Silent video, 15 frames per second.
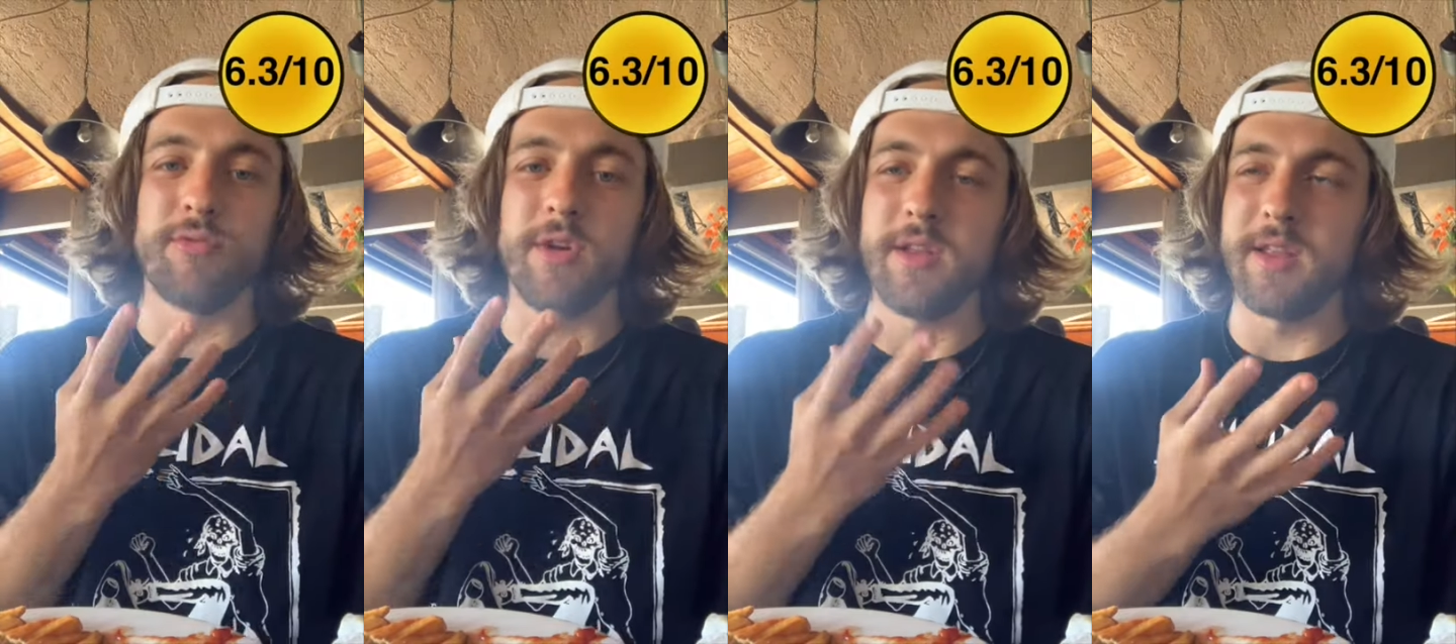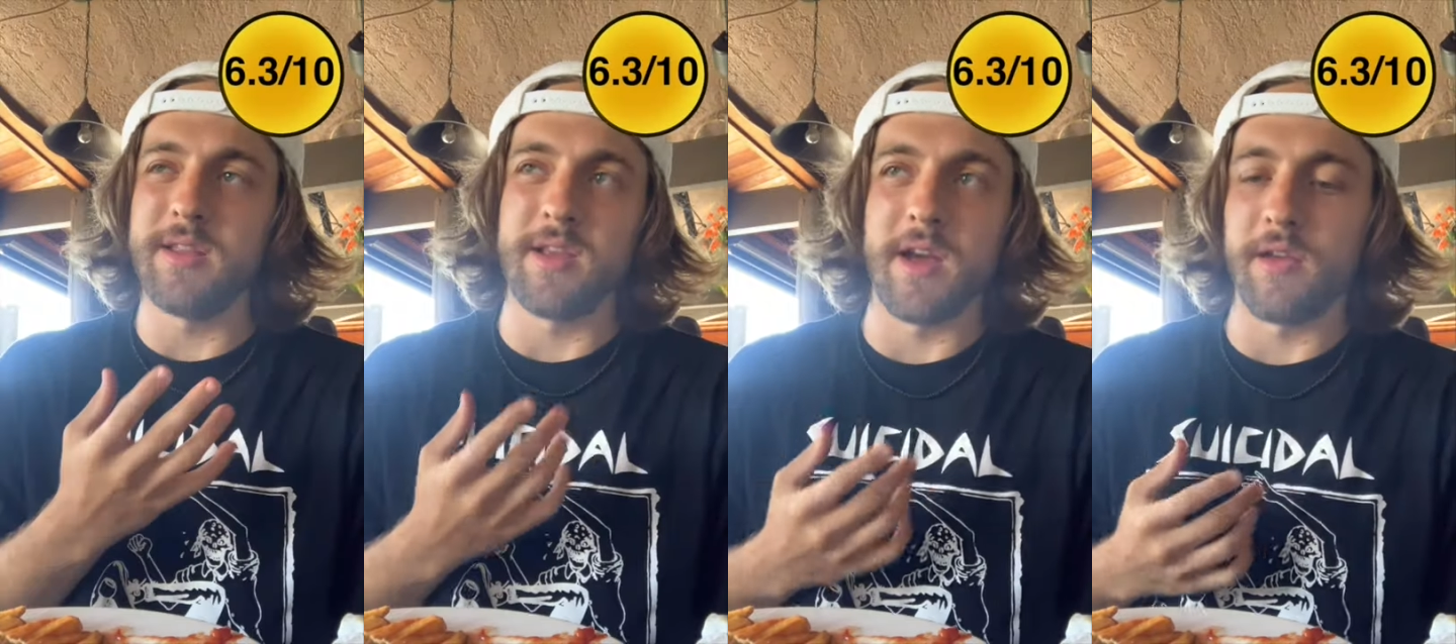
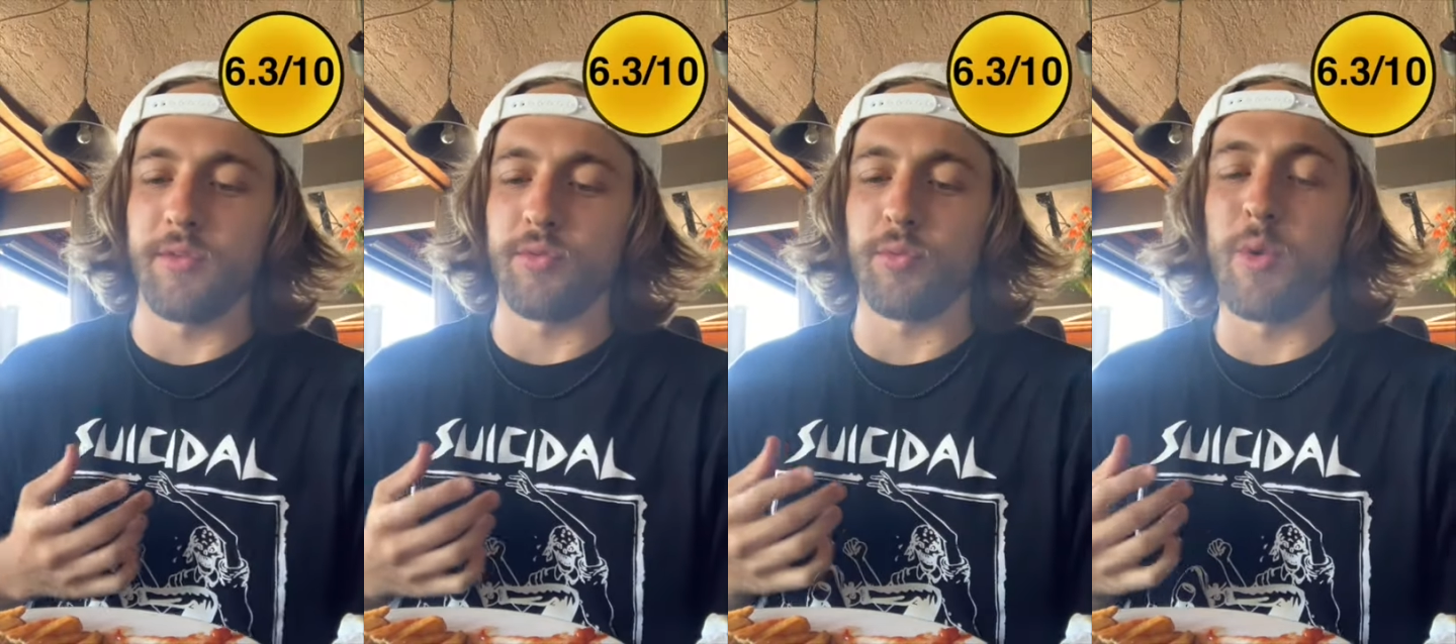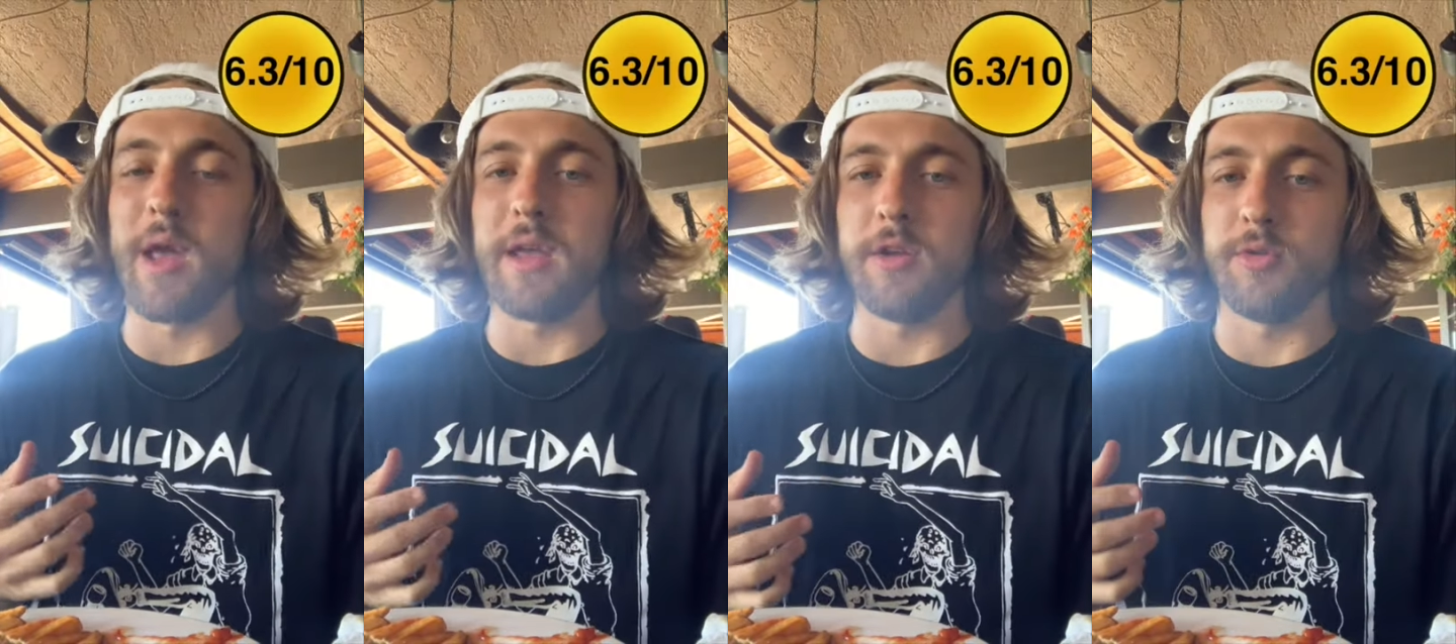Really does
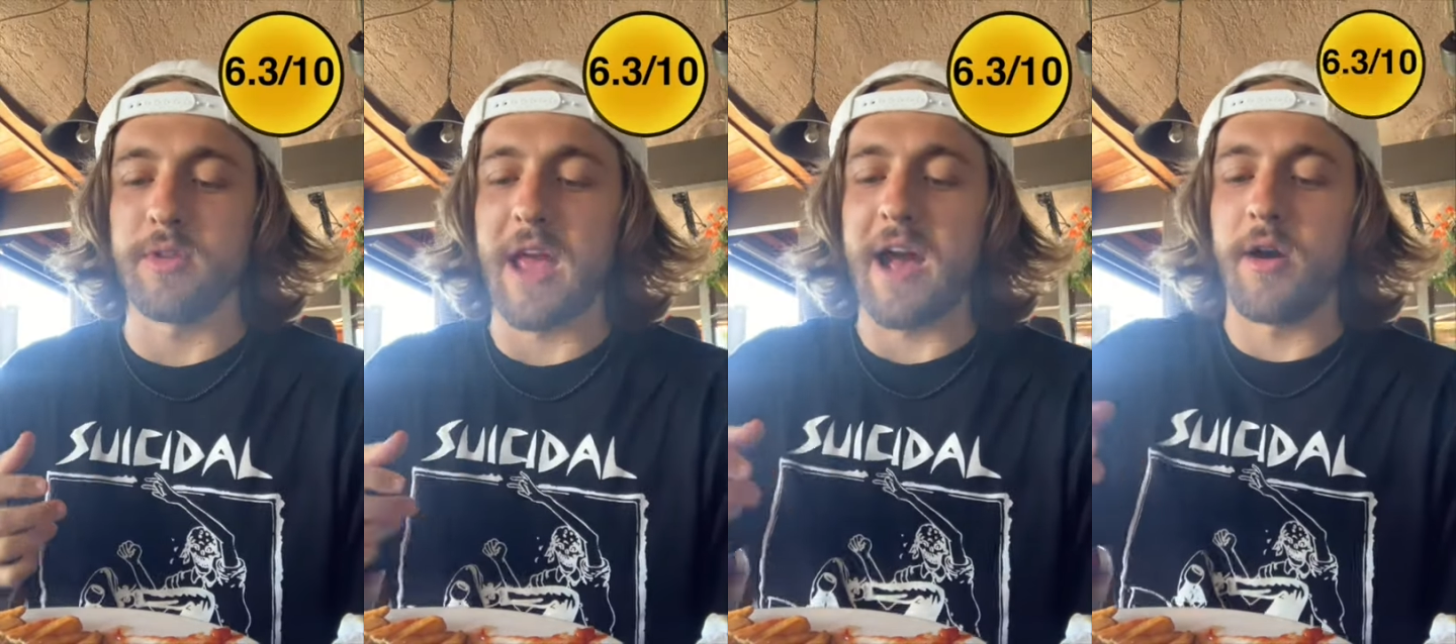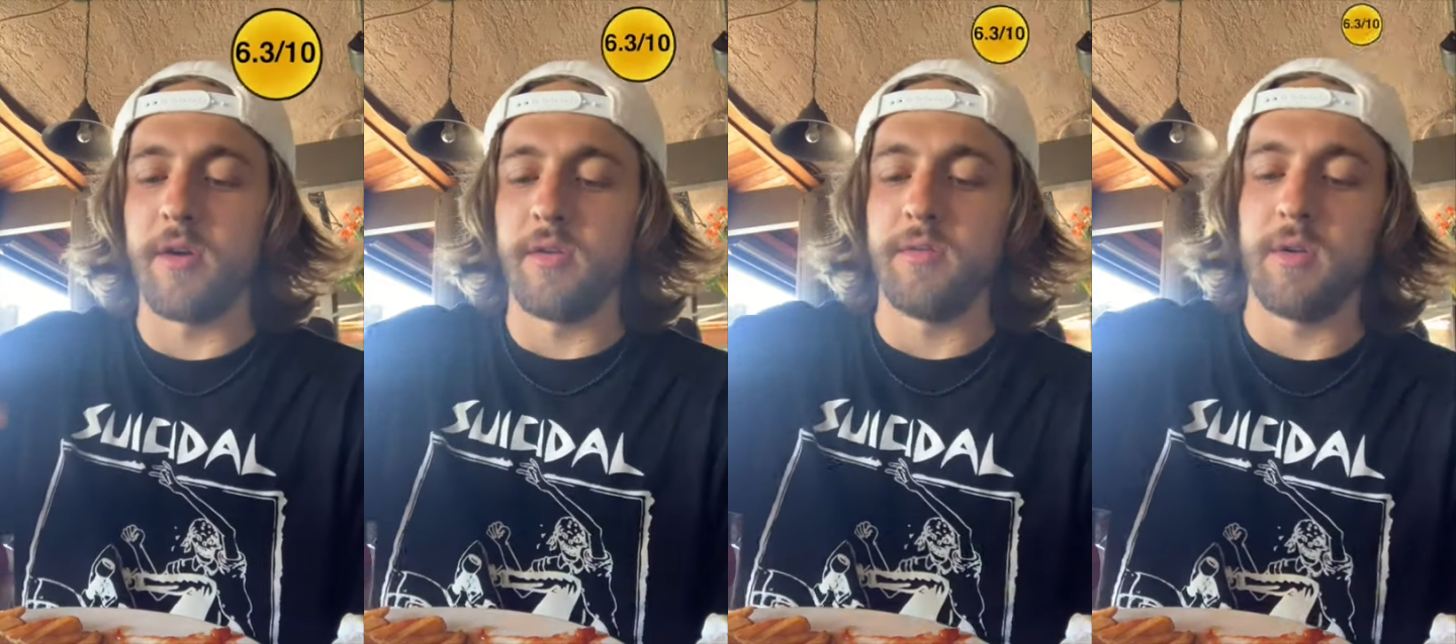weigh you
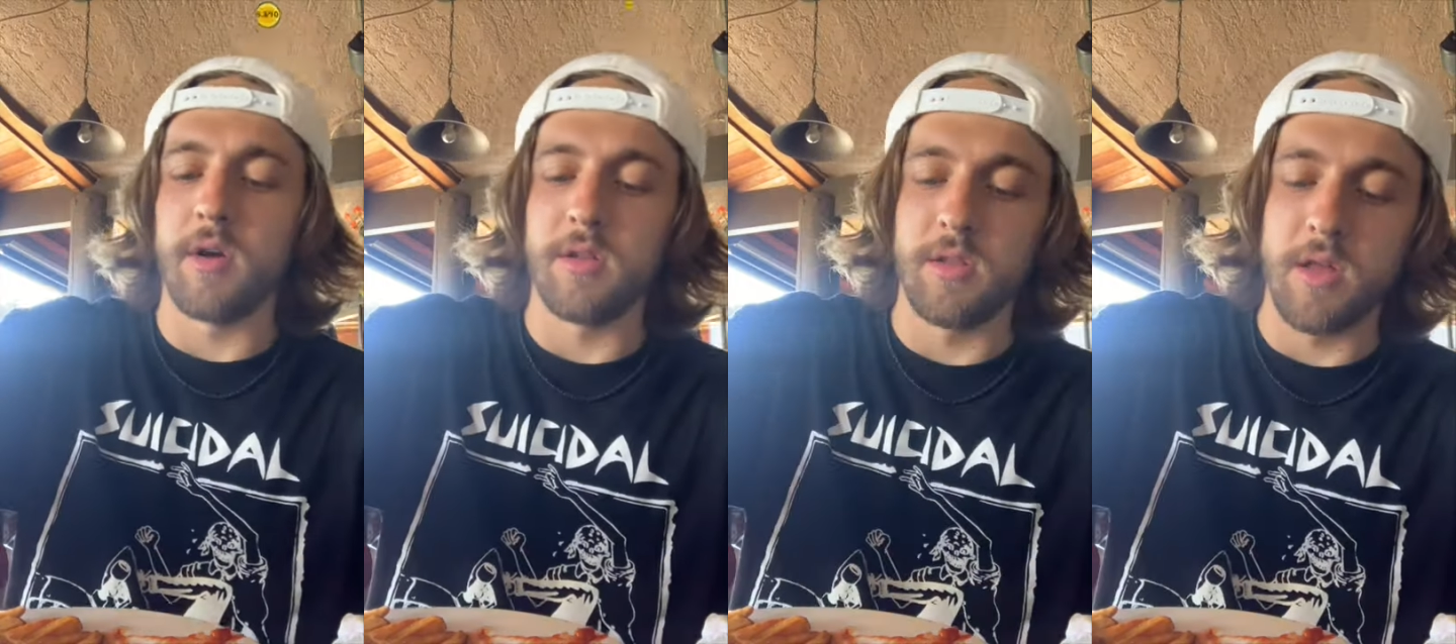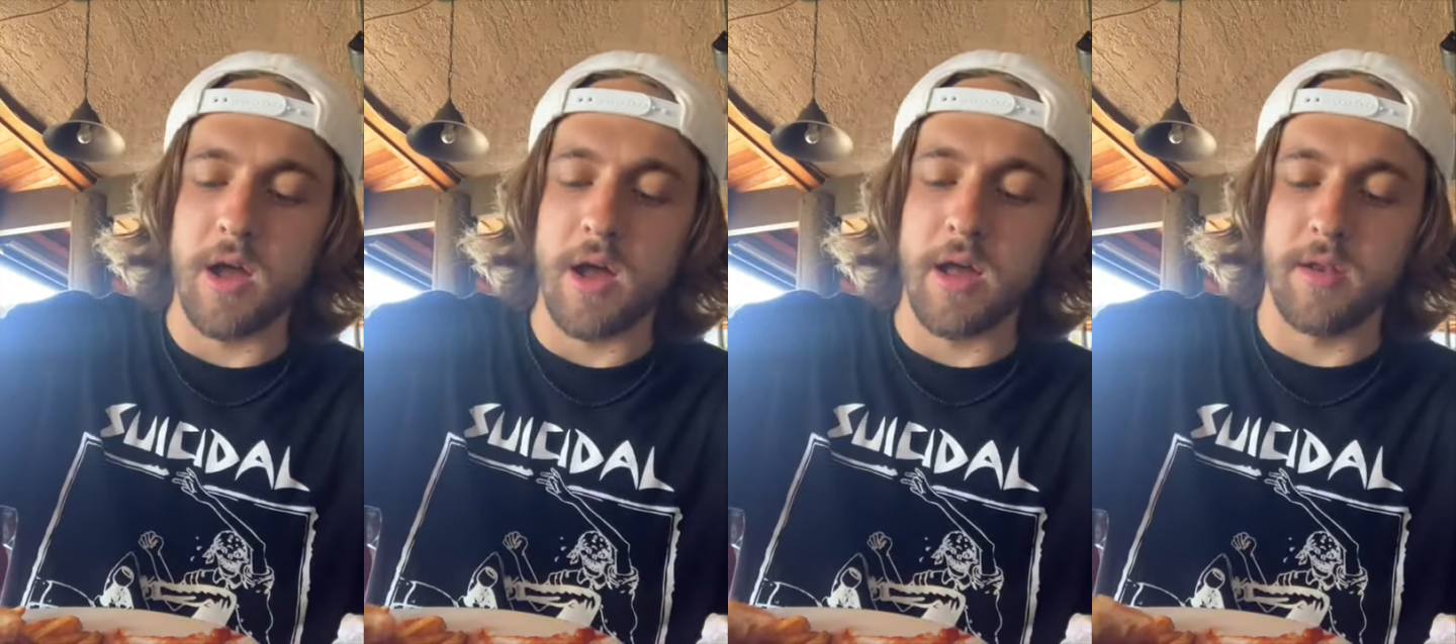down a lot.